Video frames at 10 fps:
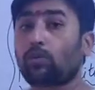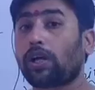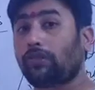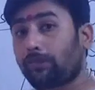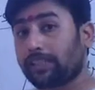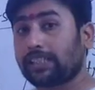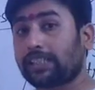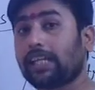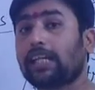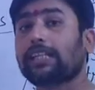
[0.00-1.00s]
go and
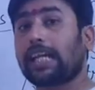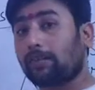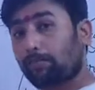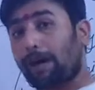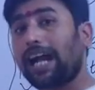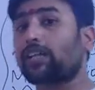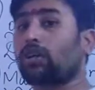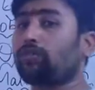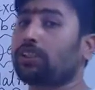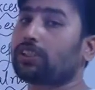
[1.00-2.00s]
visit that part
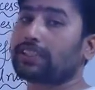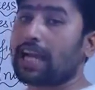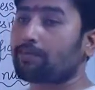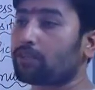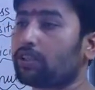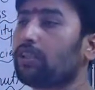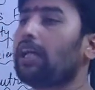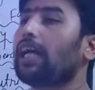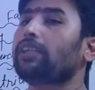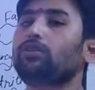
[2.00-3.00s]
of this chapter
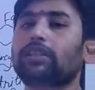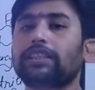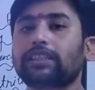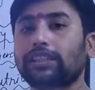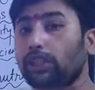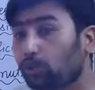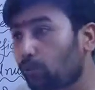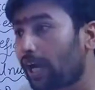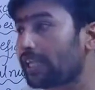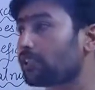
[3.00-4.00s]
and you can see
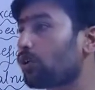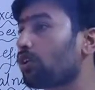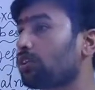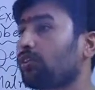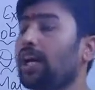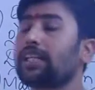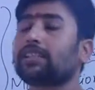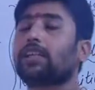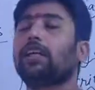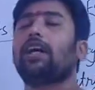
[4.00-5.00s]
twice or thrice
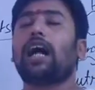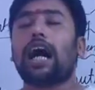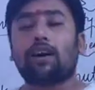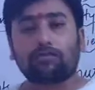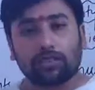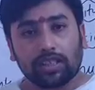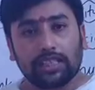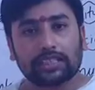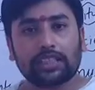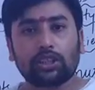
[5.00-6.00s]
after
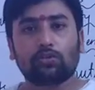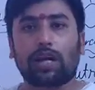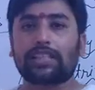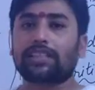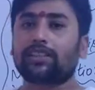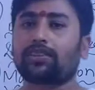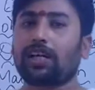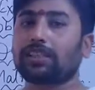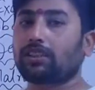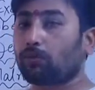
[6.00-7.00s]
listening twice and
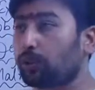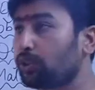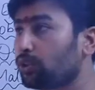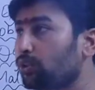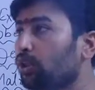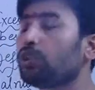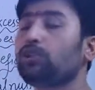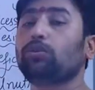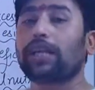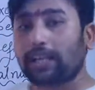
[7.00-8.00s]
thrice the video
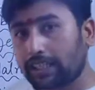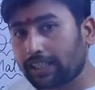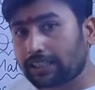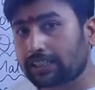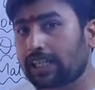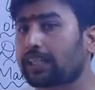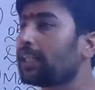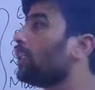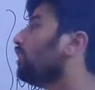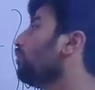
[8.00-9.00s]
you can
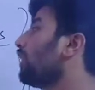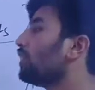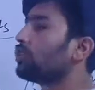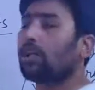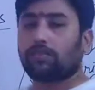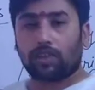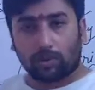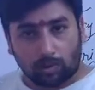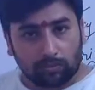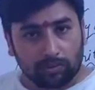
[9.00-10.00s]
understand you can solve your
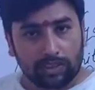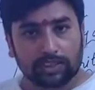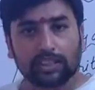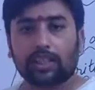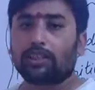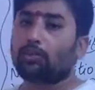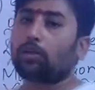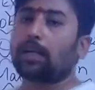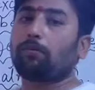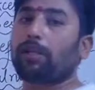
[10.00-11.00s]
homeworks you
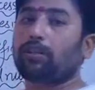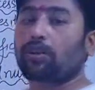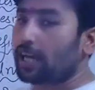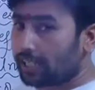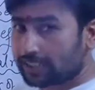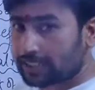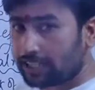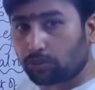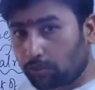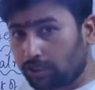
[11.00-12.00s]
can make your
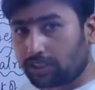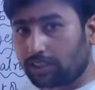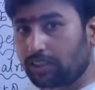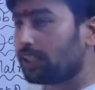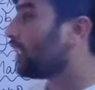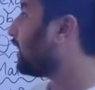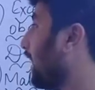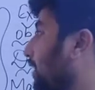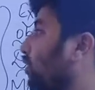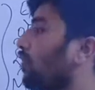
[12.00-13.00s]
exercise question
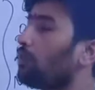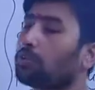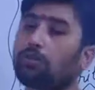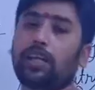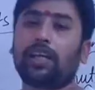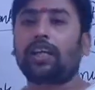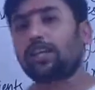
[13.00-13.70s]
that's all for today